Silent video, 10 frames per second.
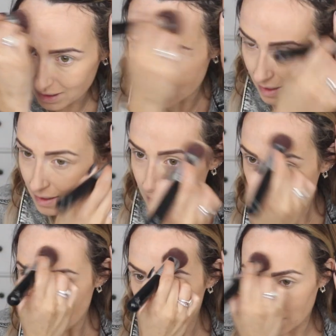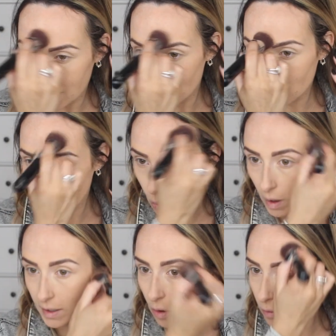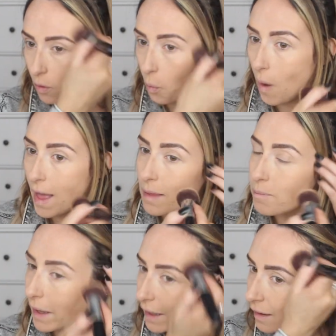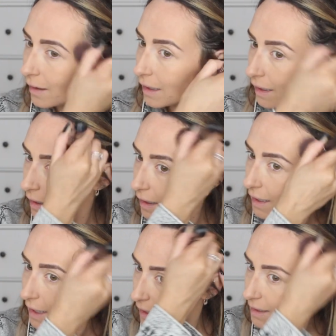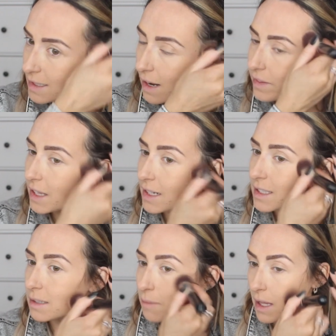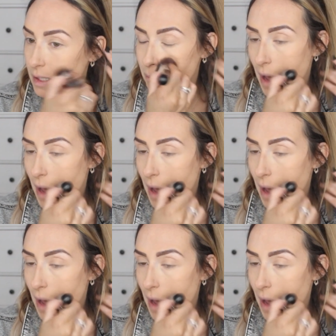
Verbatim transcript: it, but it's just quite overwhelming it's not that it smells